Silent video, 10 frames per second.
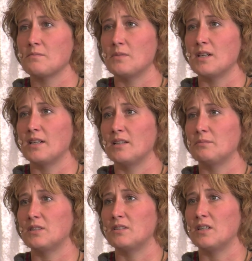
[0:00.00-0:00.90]
But I
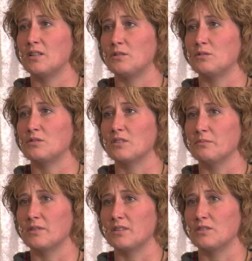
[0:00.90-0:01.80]
am to tell you
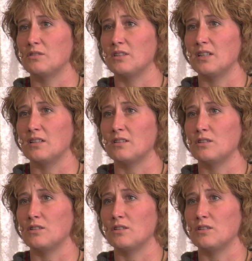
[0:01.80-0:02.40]
something today